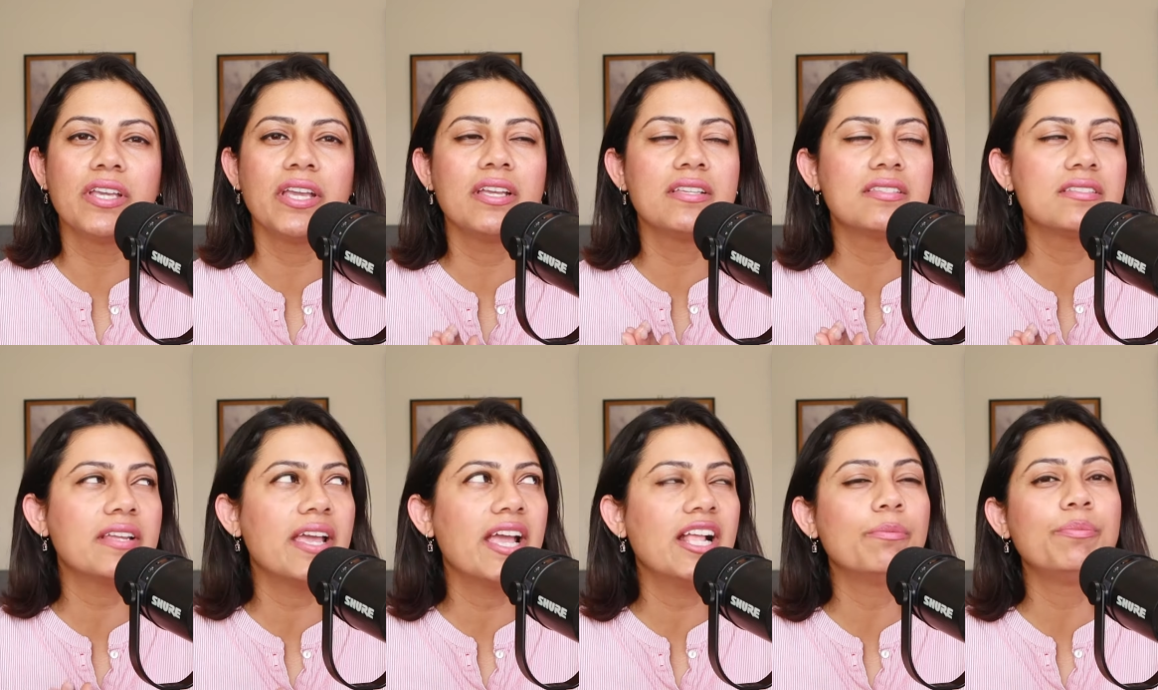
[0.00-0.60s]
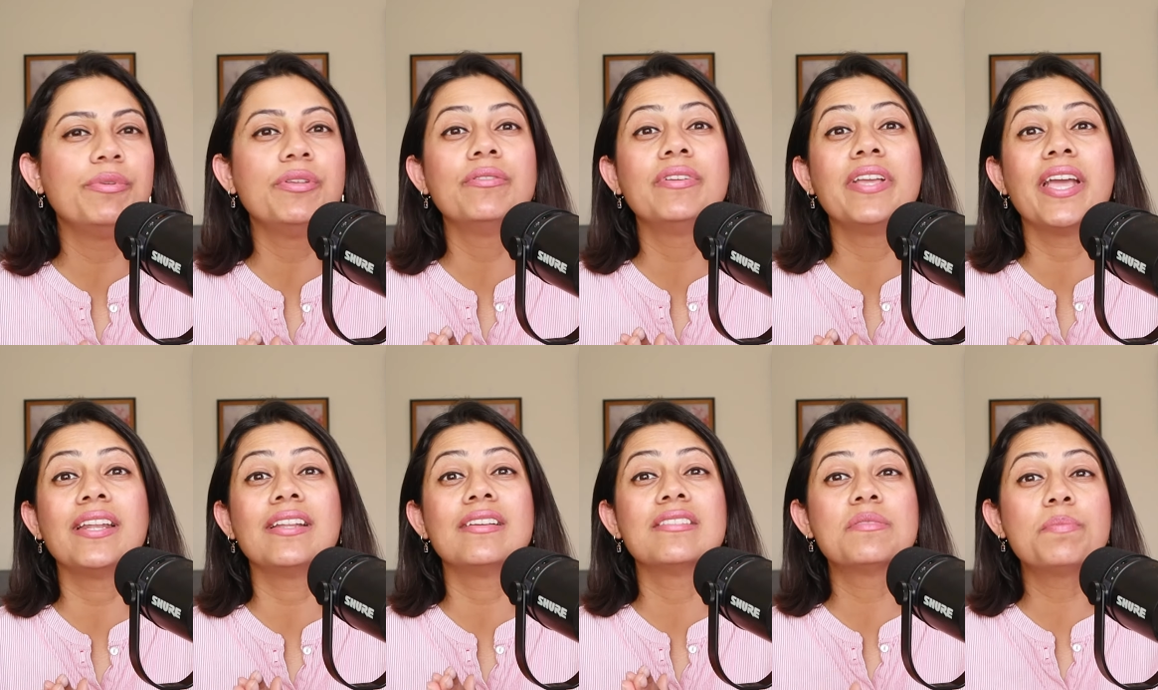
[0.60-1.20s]
UK is to help you
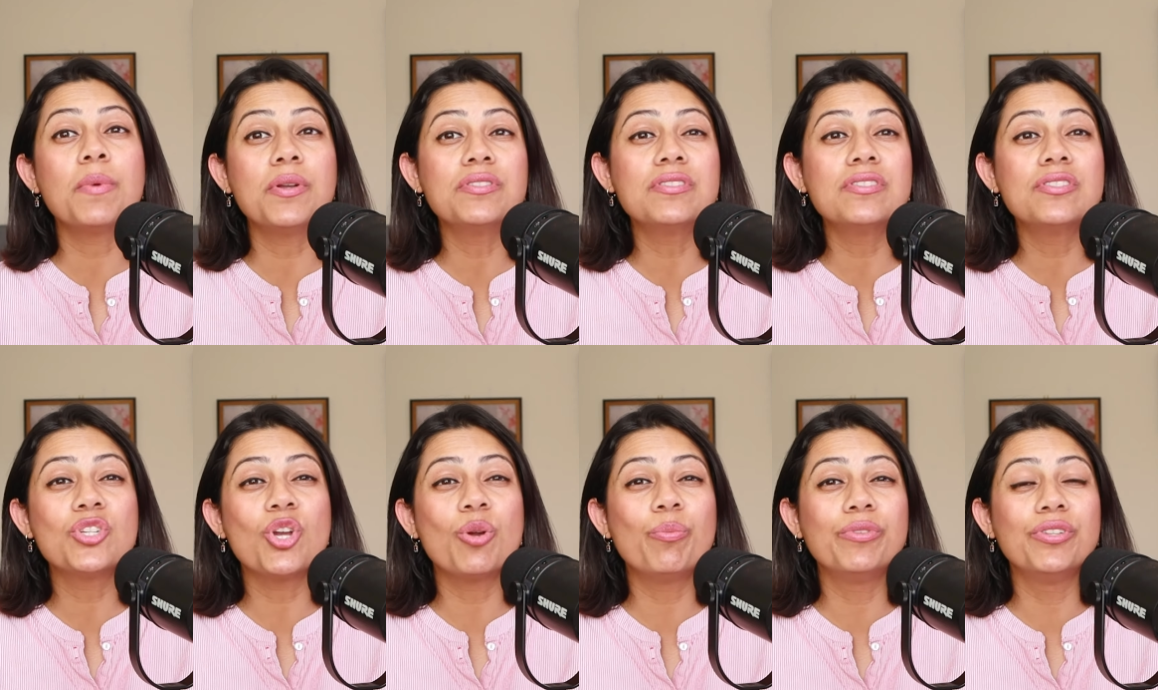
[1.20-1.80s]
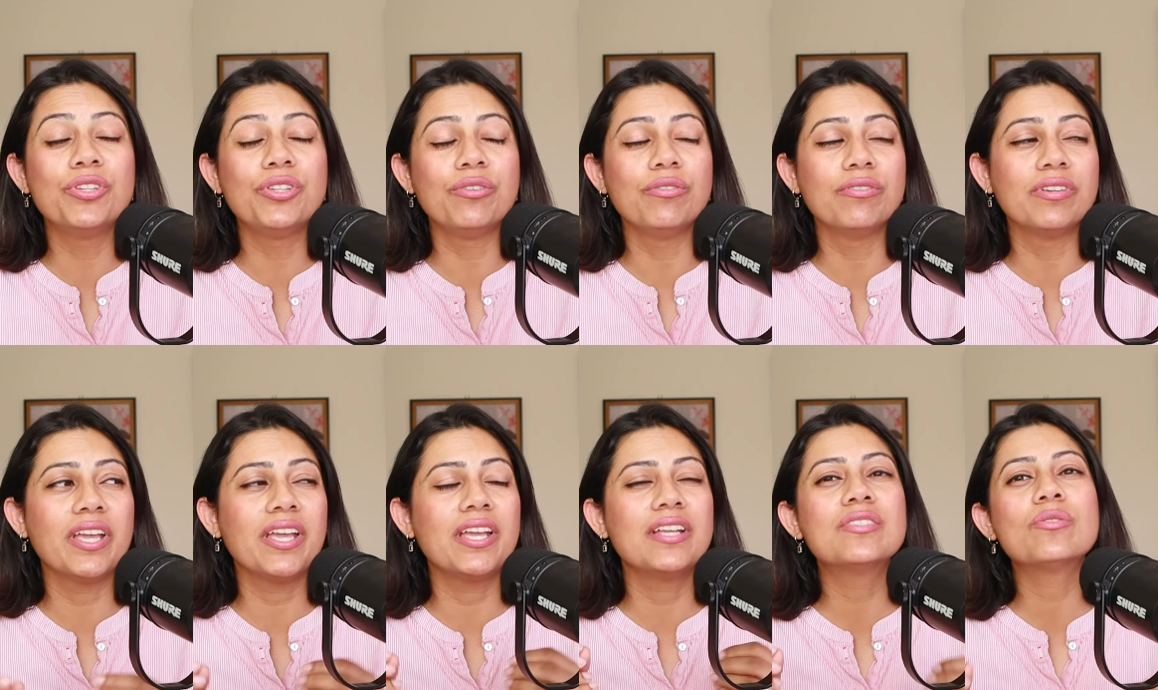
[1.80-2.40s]
get a sponsored job in
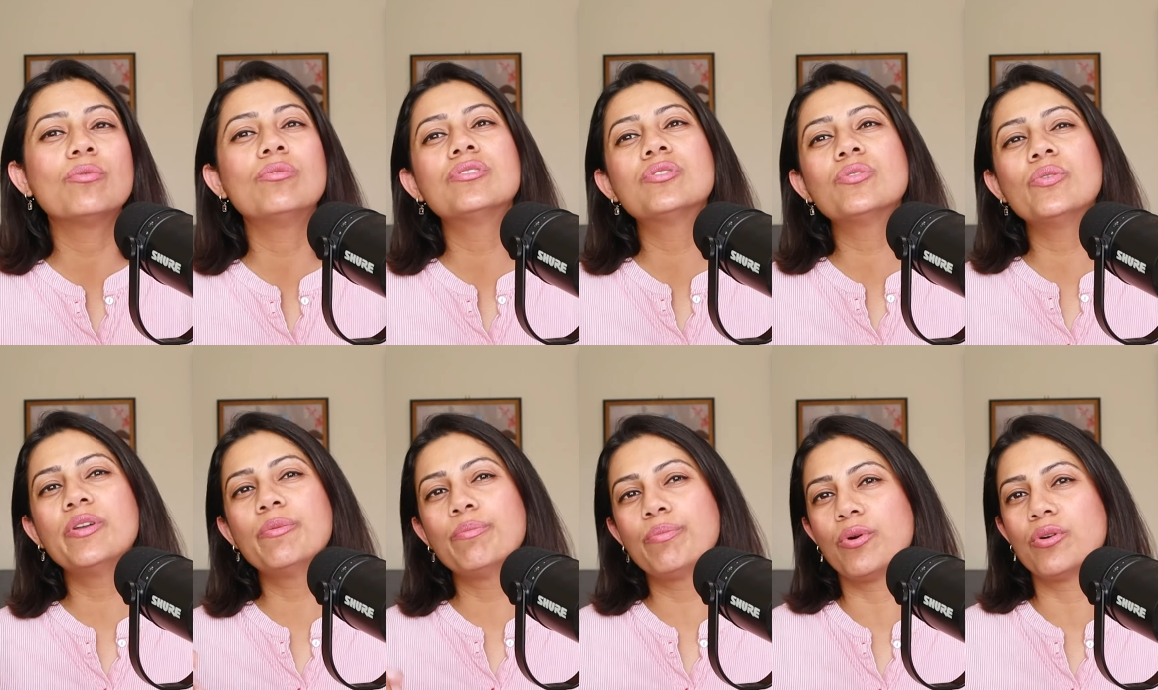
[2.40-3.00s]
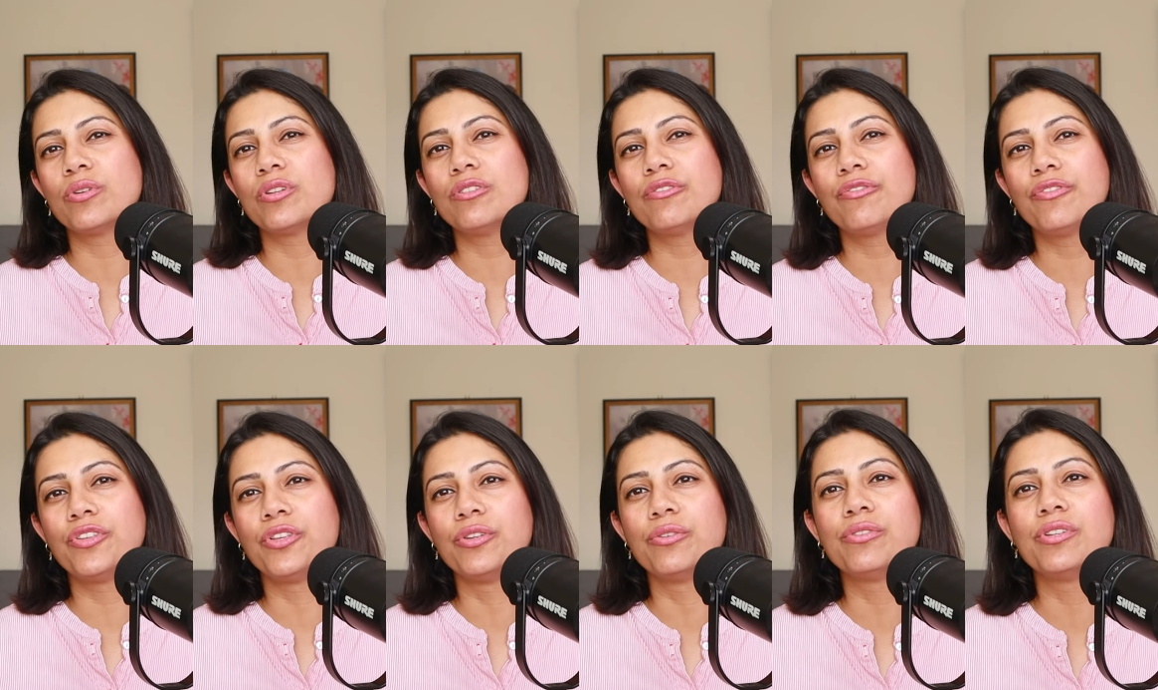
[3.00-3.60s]
the UK, it's also
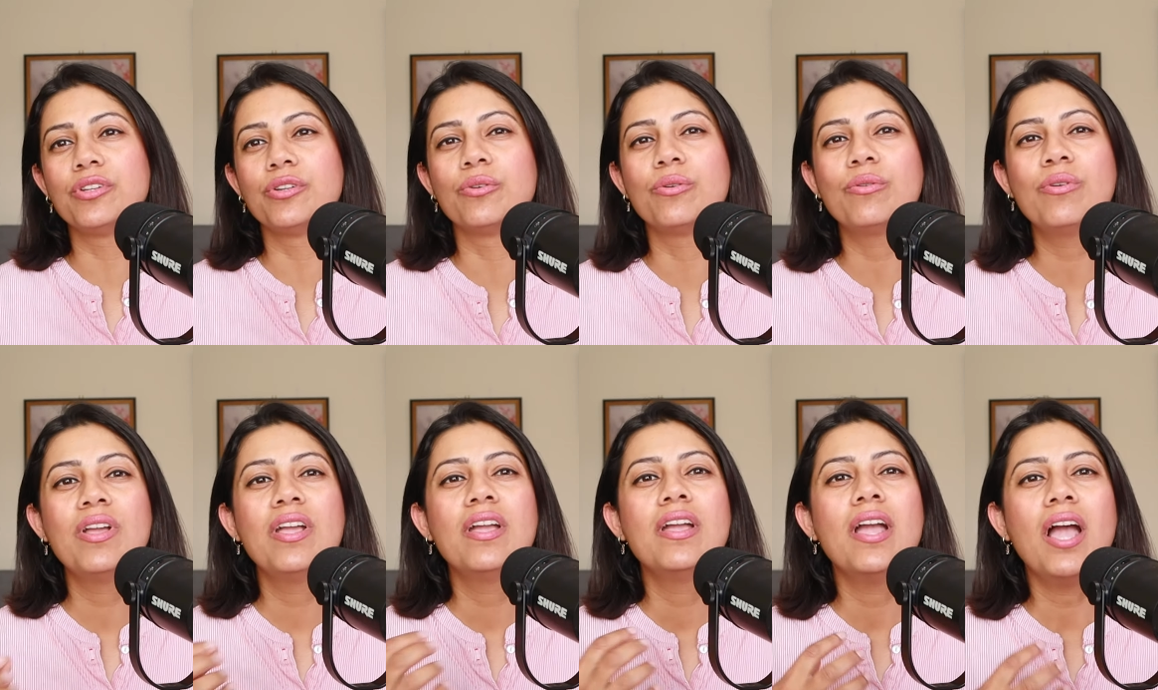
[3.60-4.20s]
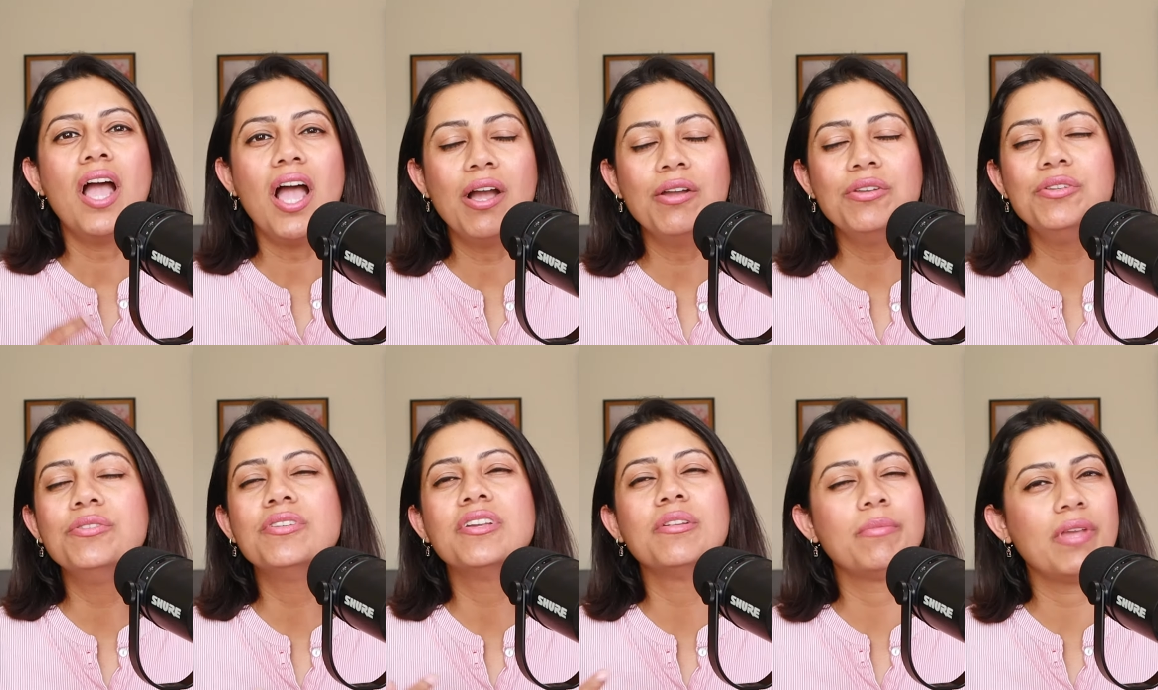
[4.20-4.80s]
important for you to know how
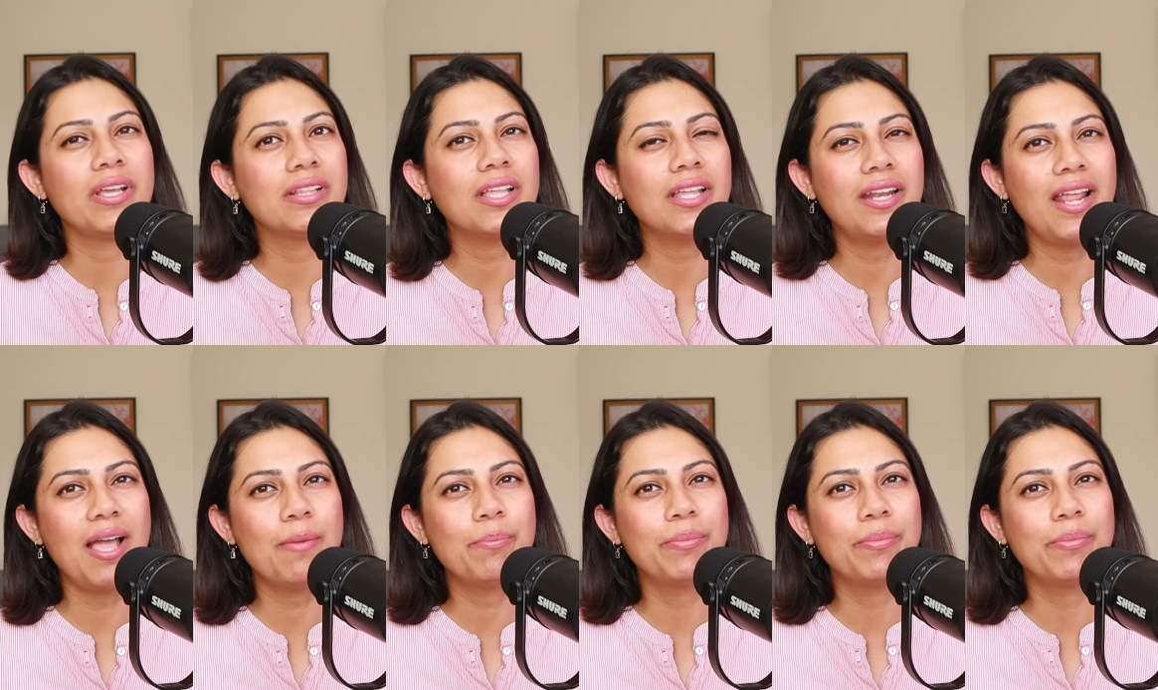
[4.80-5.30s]
you can make that